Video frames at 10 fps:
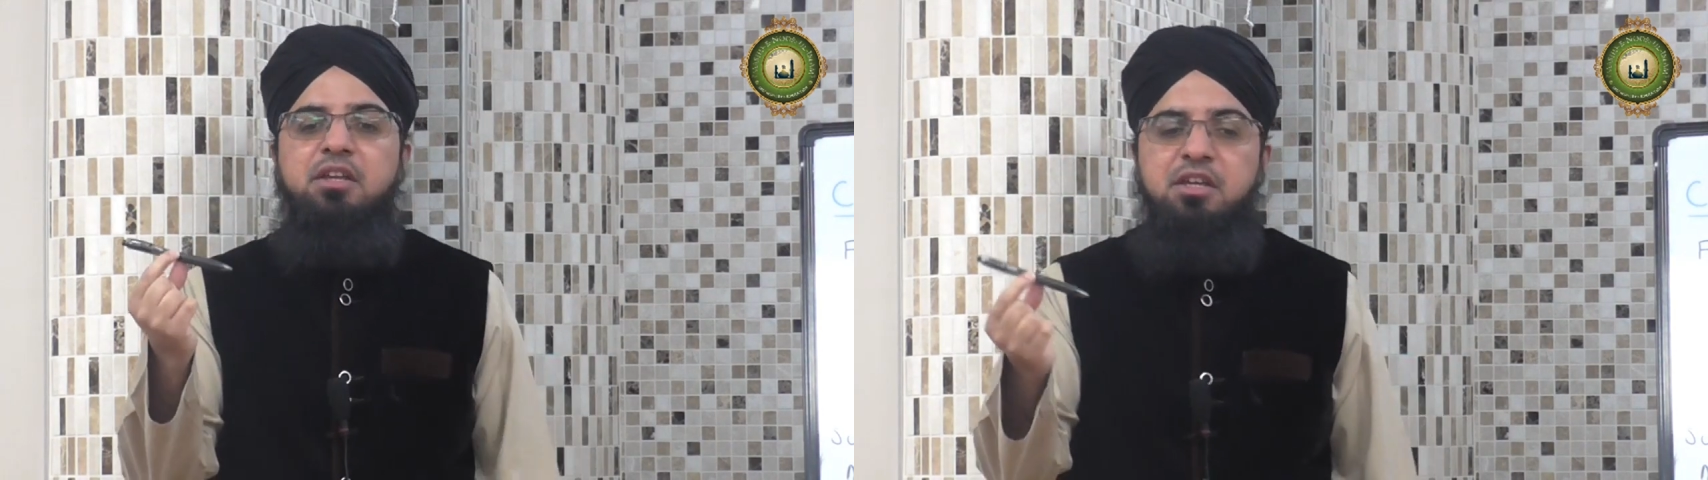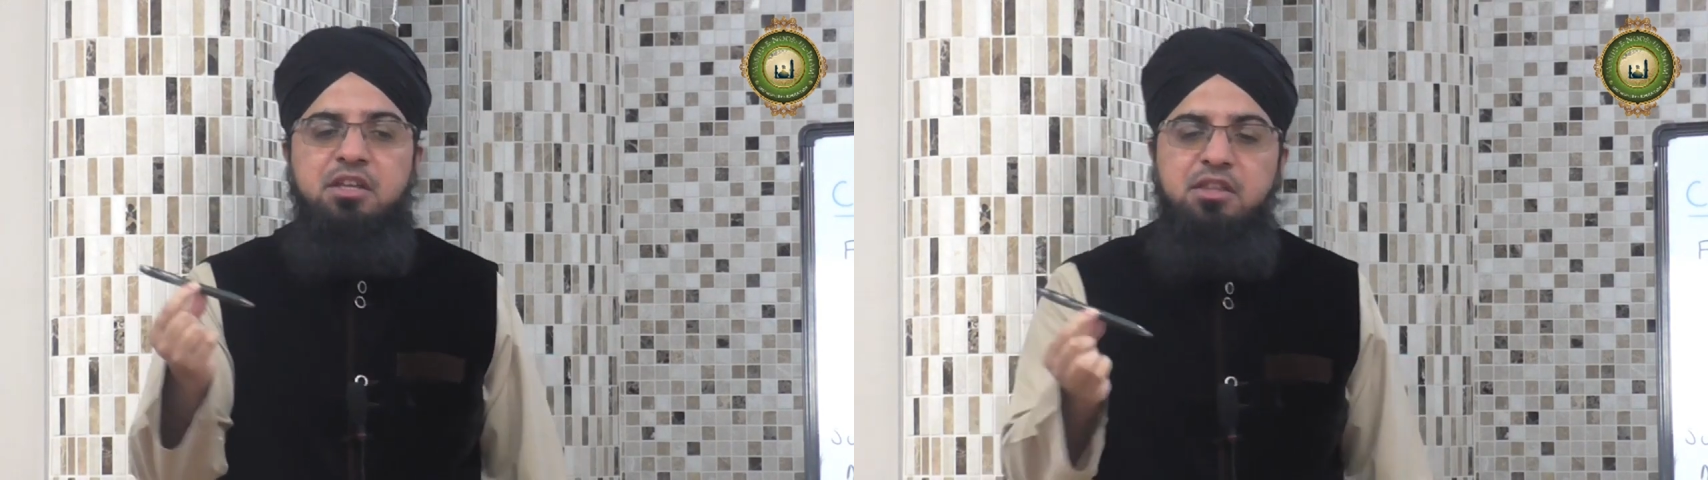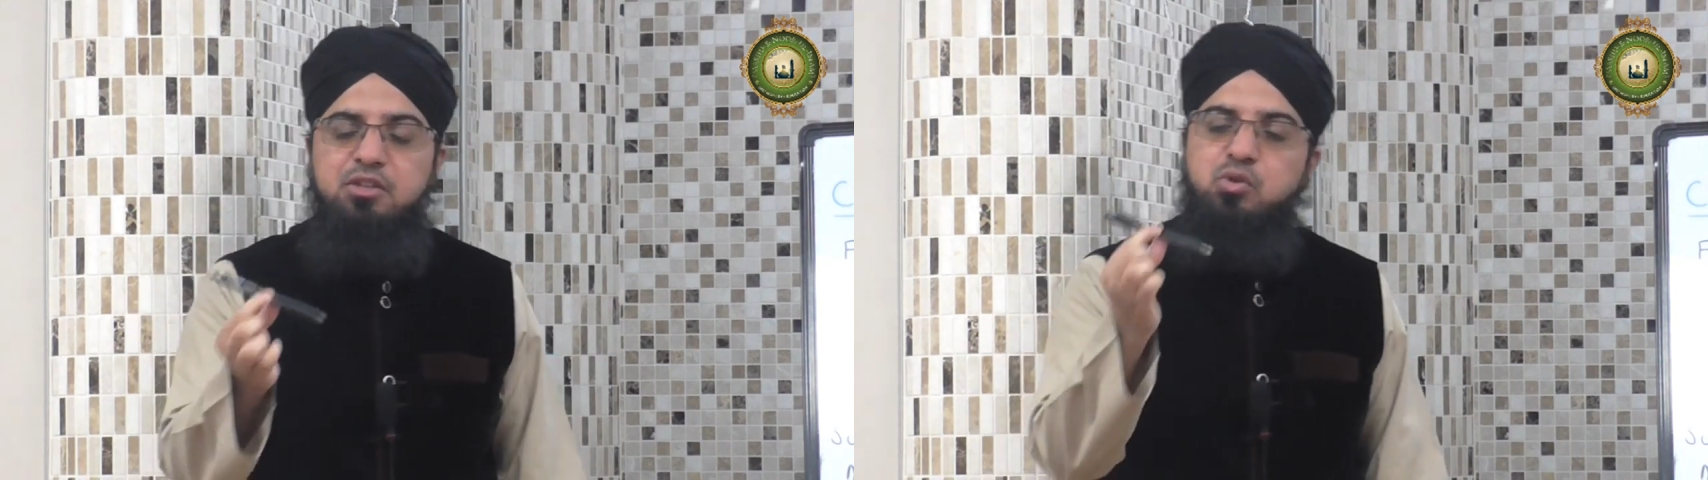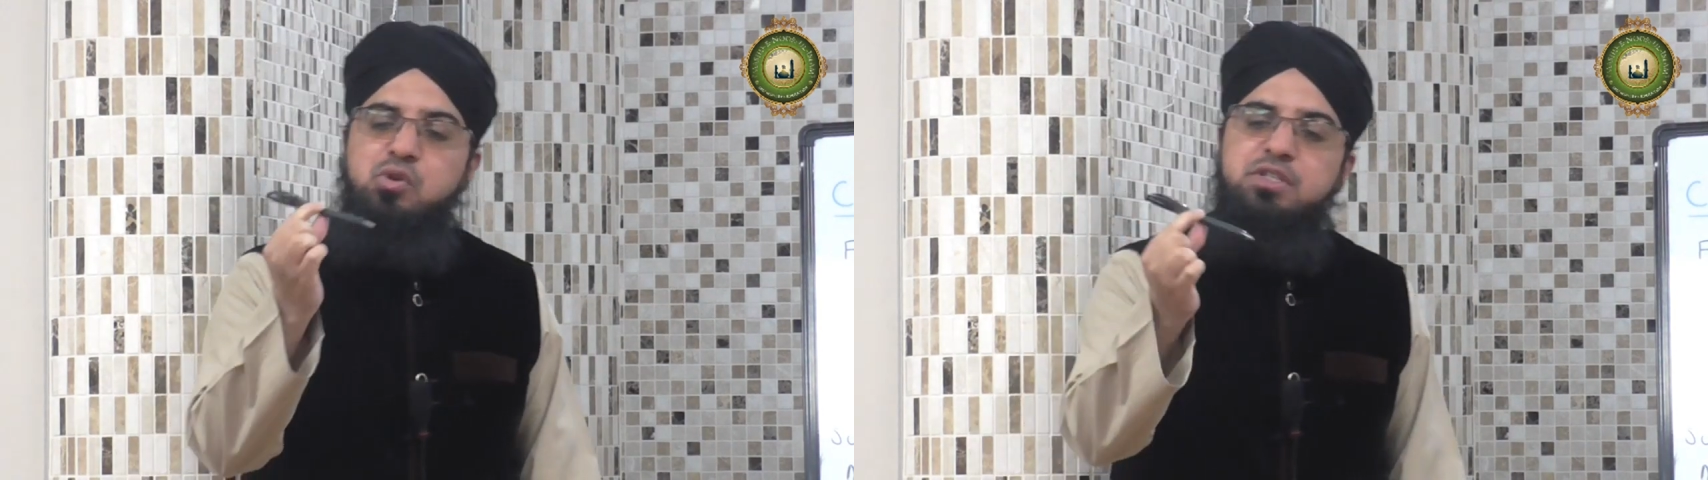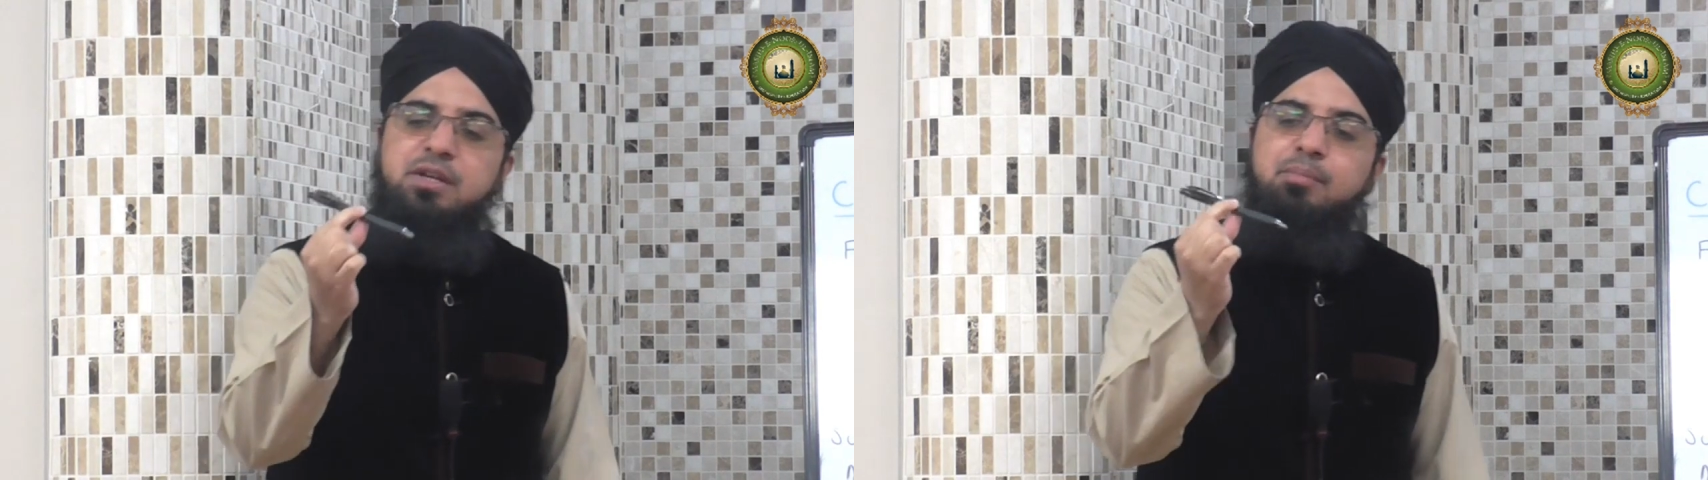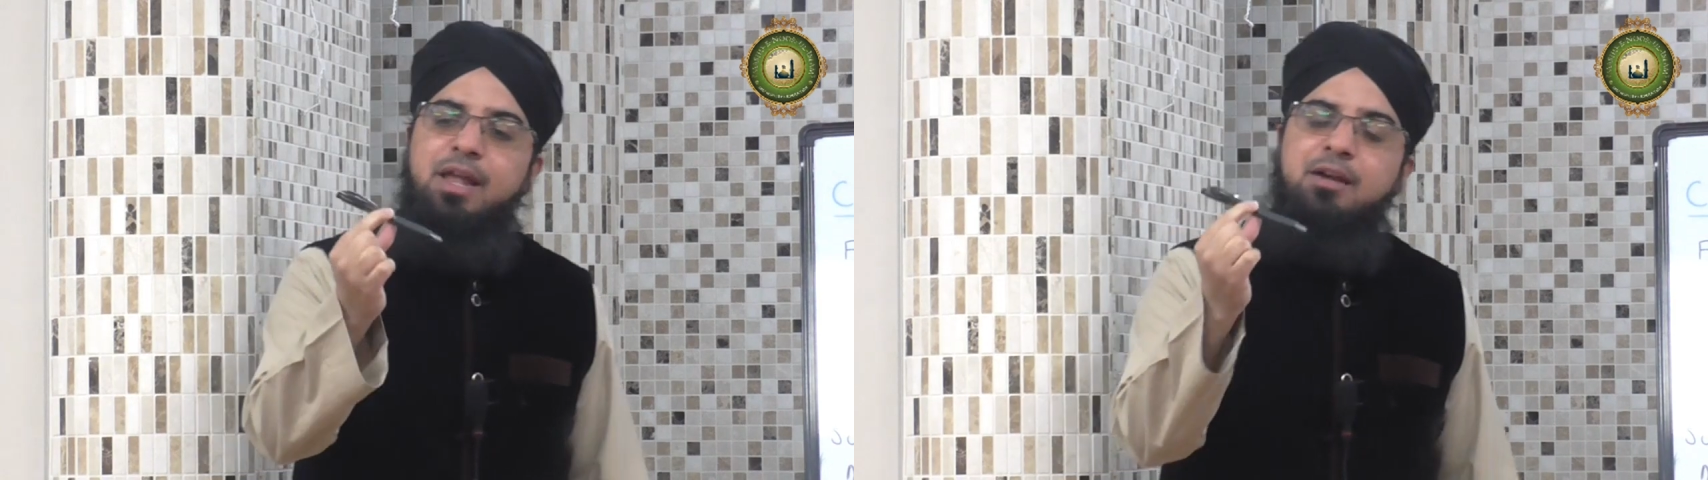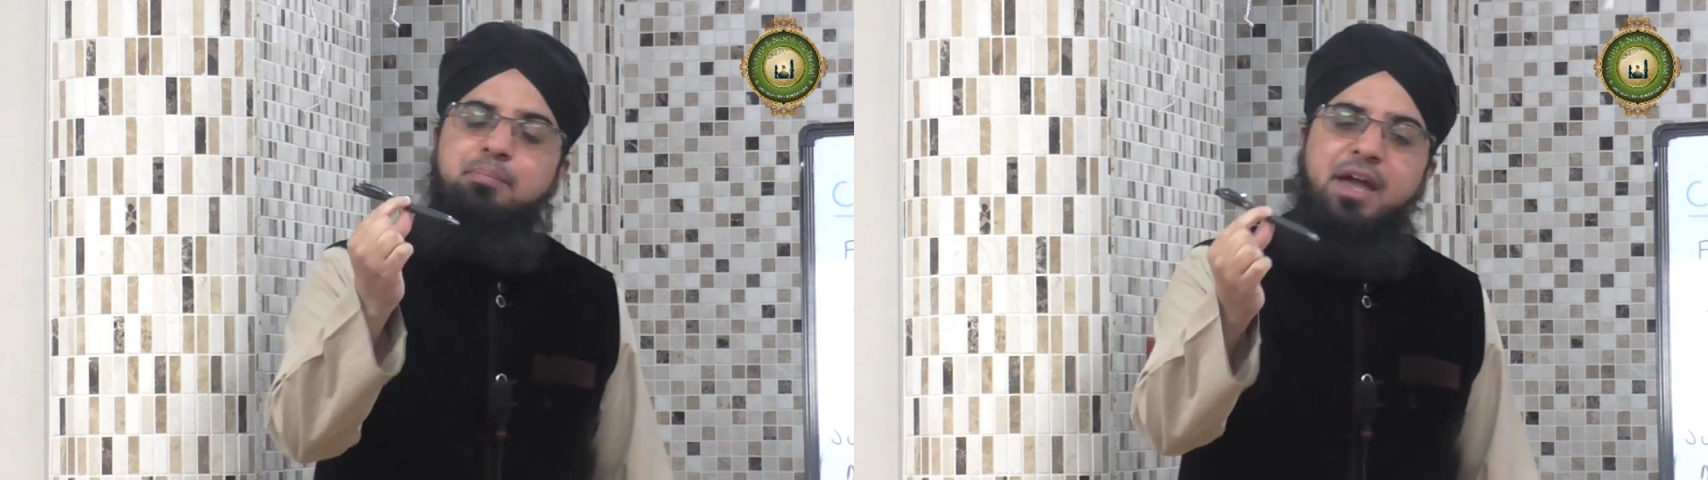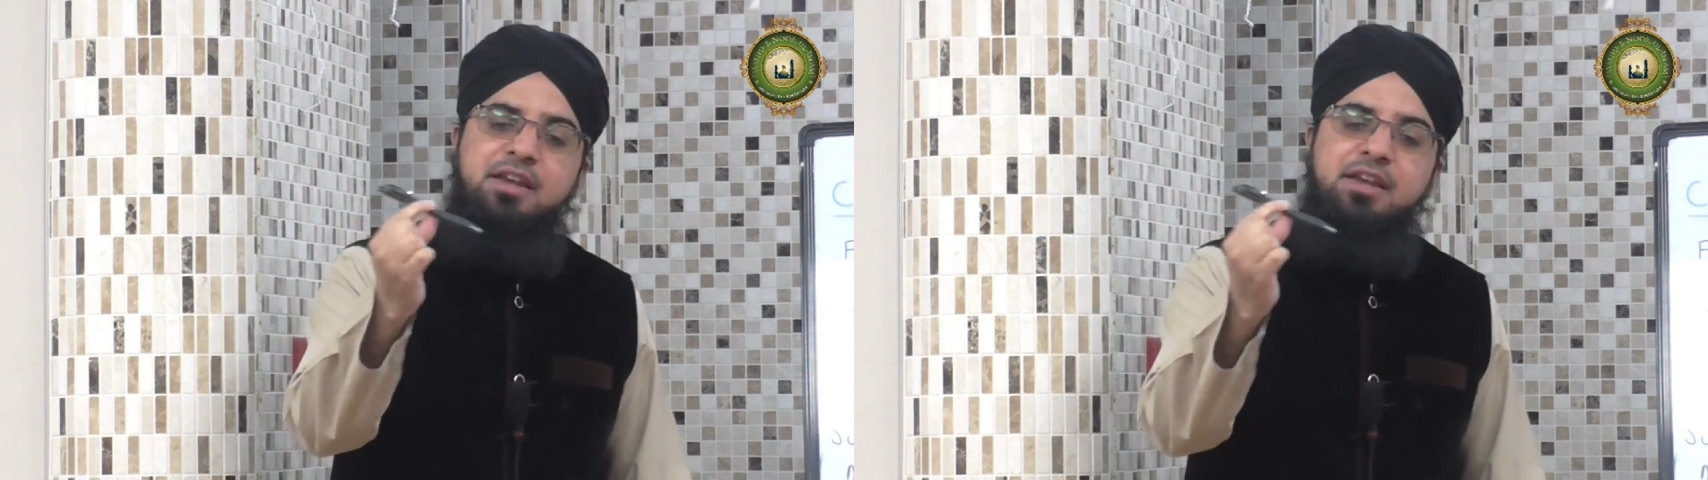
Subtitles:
Hadith using black